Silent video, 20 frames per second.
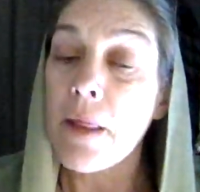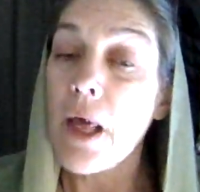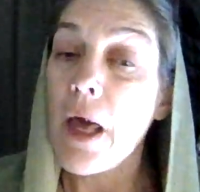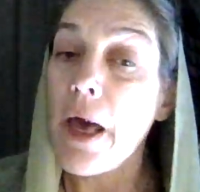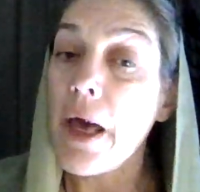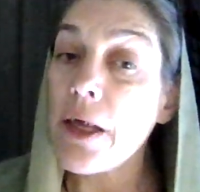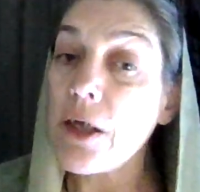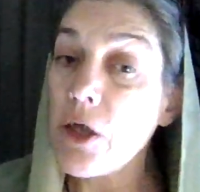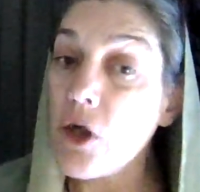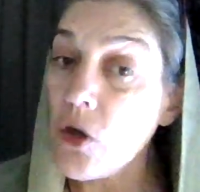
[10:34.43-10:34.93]

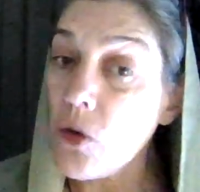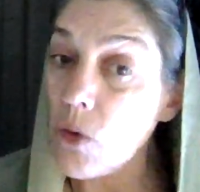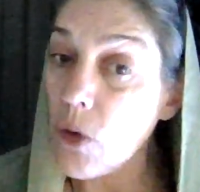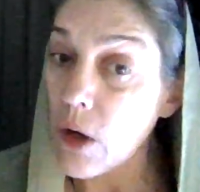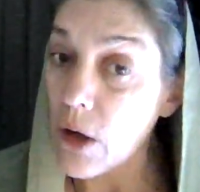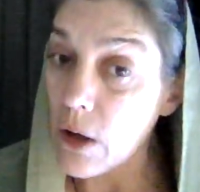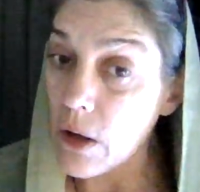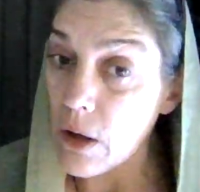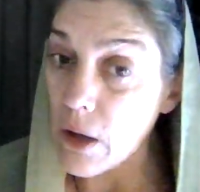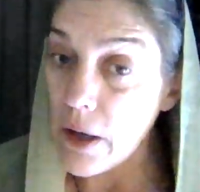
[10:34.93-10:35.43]
And you
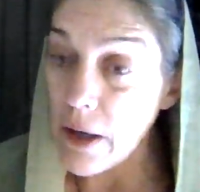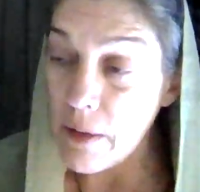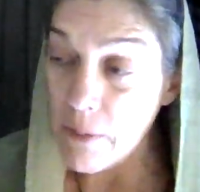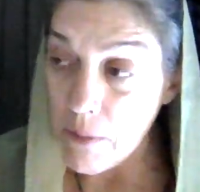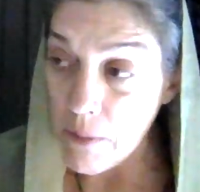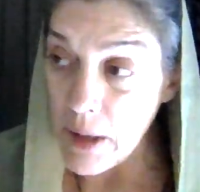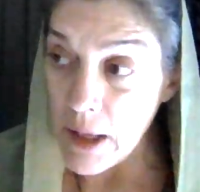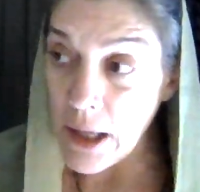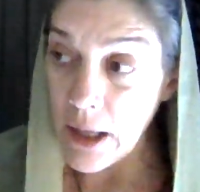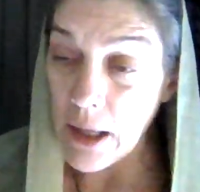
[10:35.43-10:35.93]
are
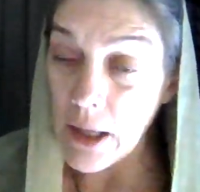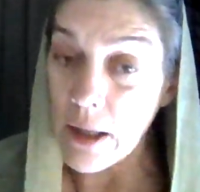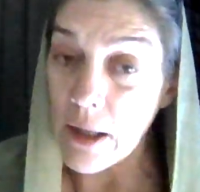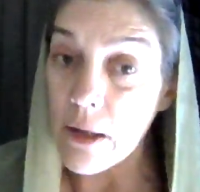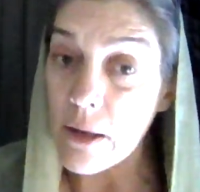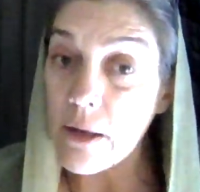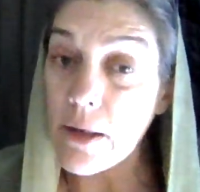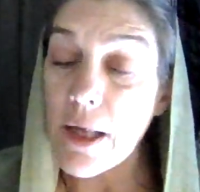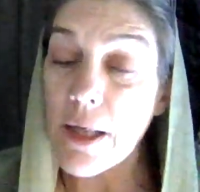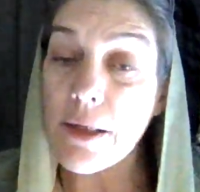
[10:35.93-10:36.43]
admitting
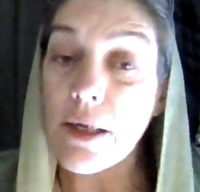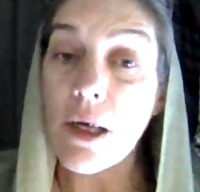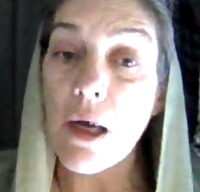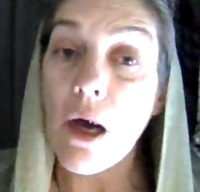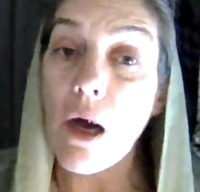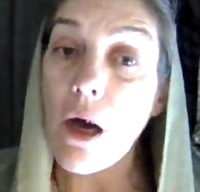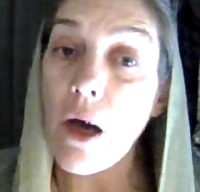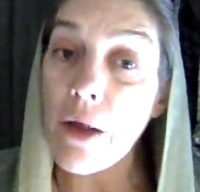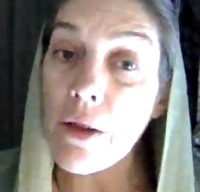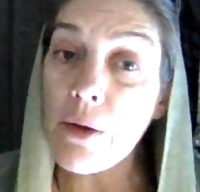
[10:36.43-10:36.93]
that the
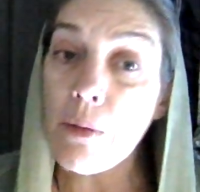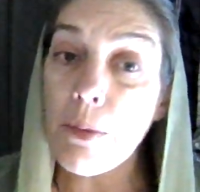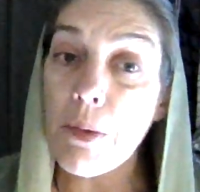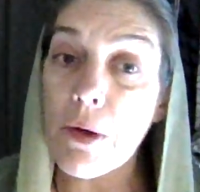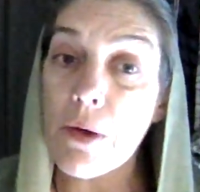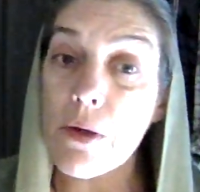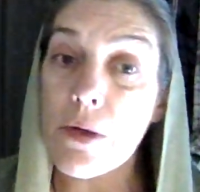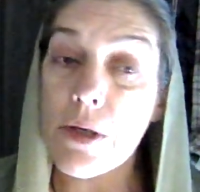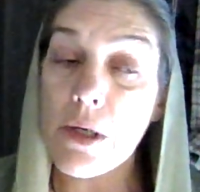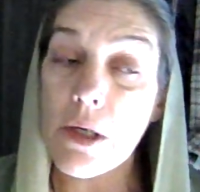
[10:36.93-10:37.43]
other
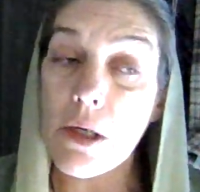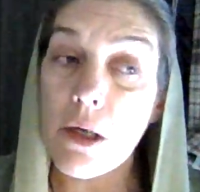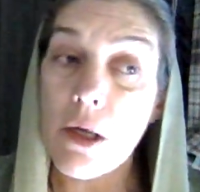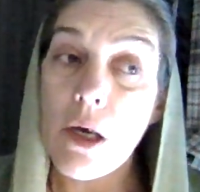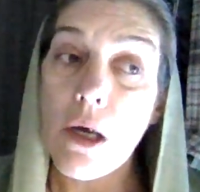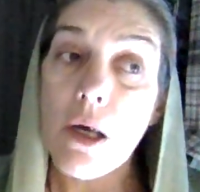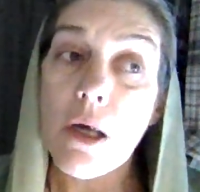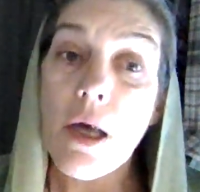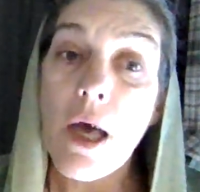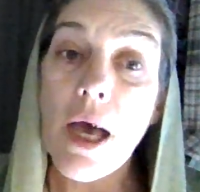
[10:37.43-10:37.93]
person
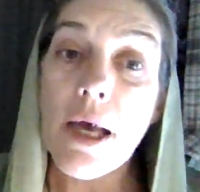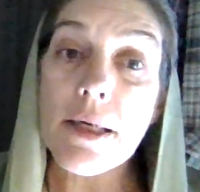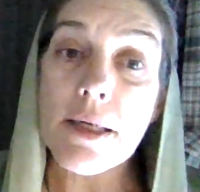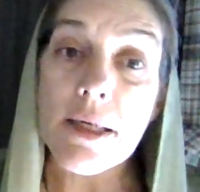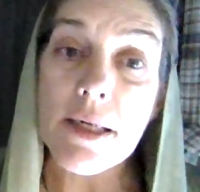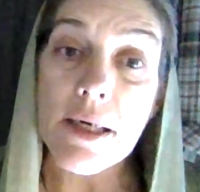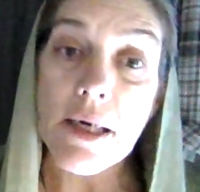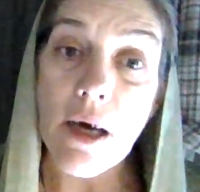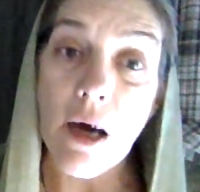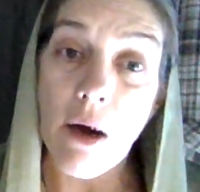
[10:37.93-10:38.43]
has
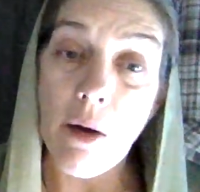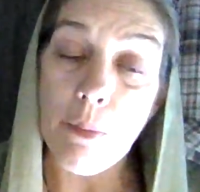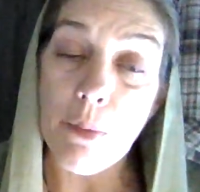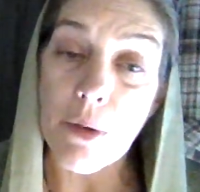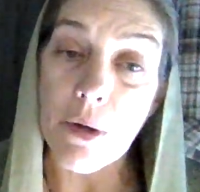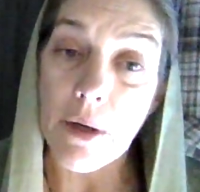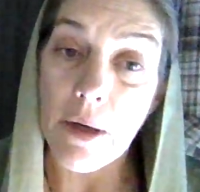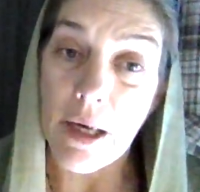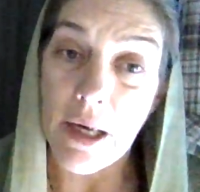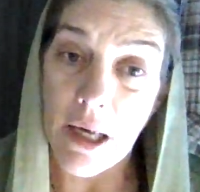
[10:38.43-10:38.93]
the
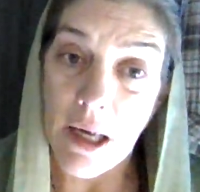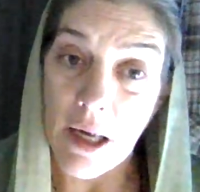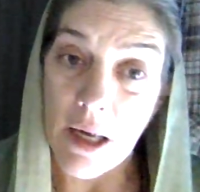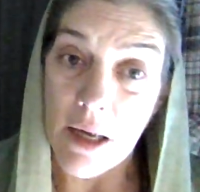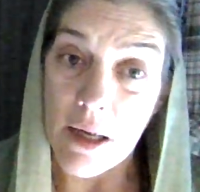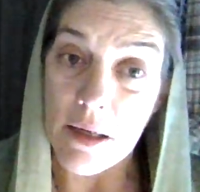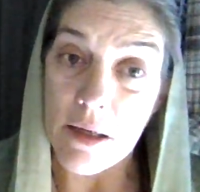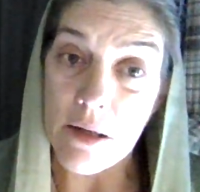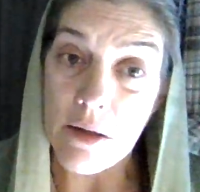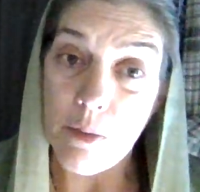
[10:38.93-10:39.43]
upper
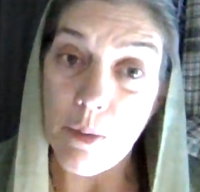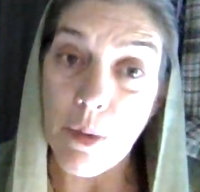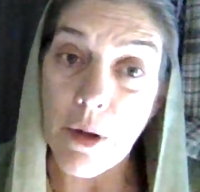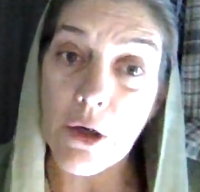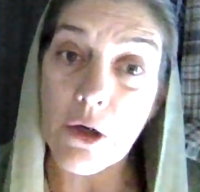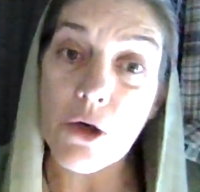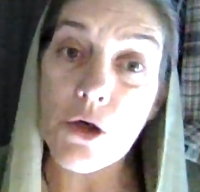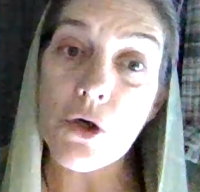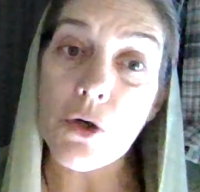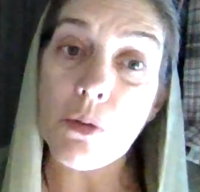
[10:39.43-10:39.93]
hand. But
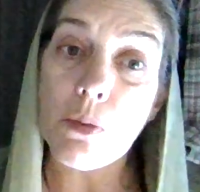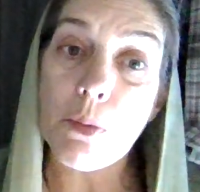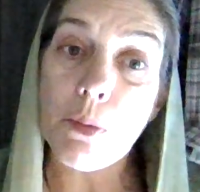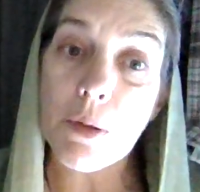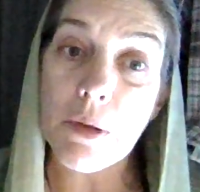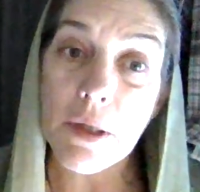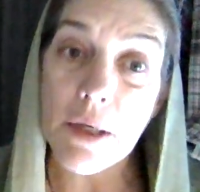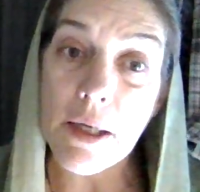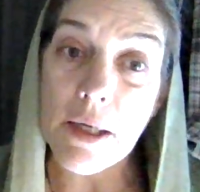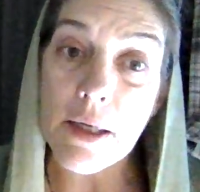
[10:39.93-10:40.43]
could you
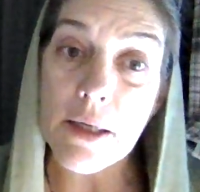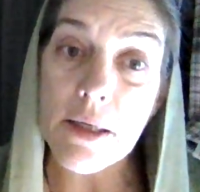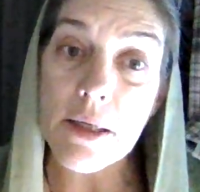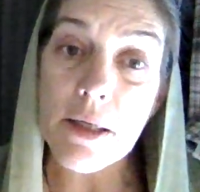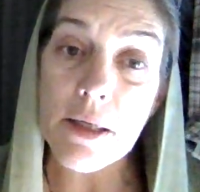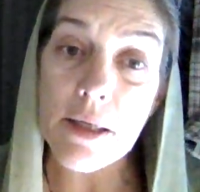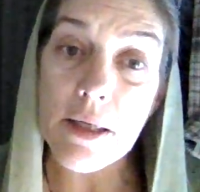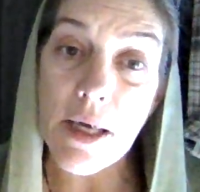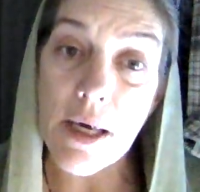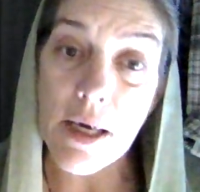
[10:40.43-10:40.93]
please
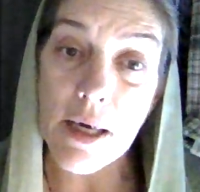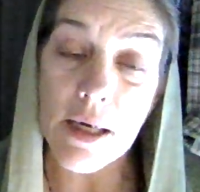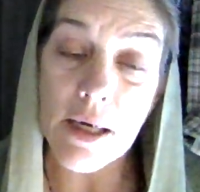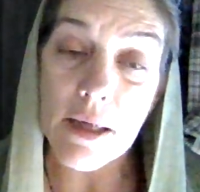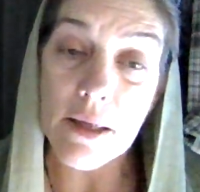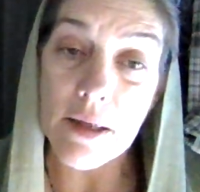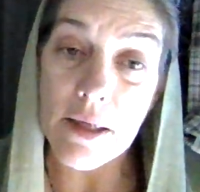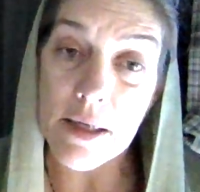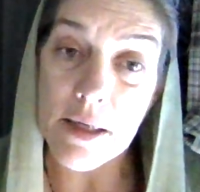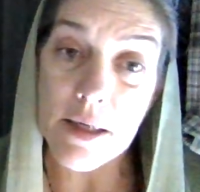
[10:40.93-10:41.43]
take
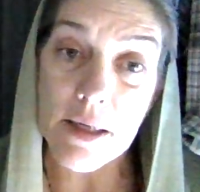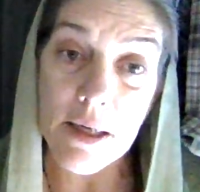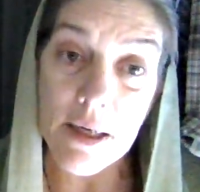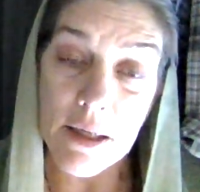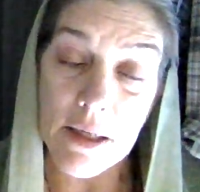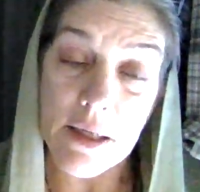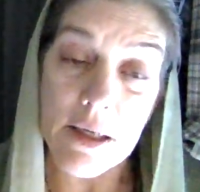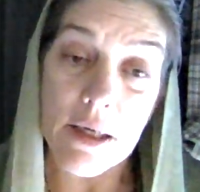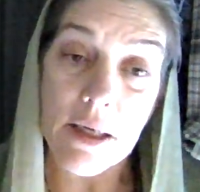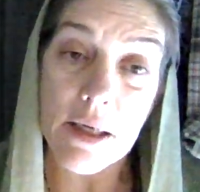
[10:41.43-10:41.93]
this
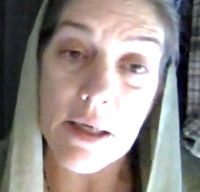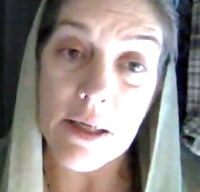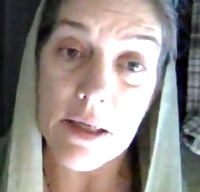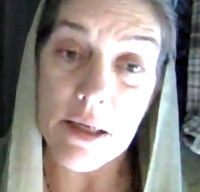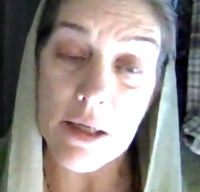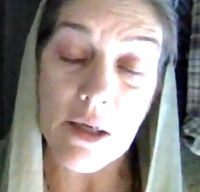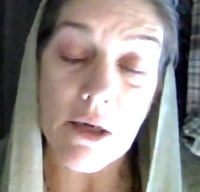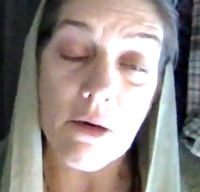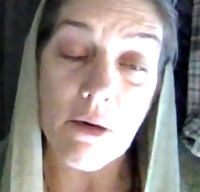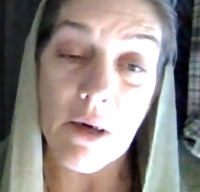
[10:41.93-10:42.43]
into
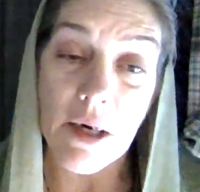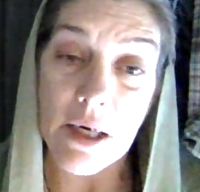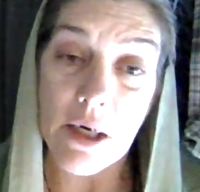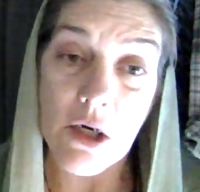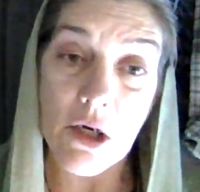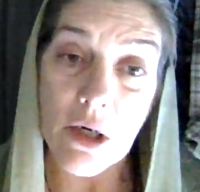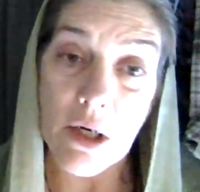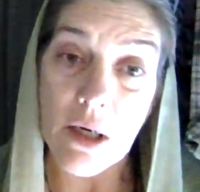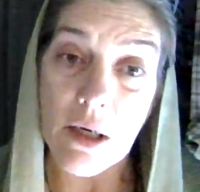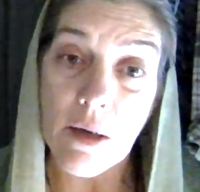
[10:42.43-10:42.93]

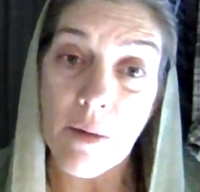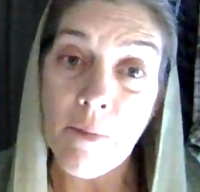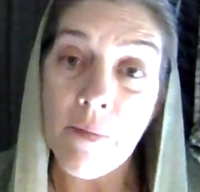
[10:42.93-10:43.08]
consideration?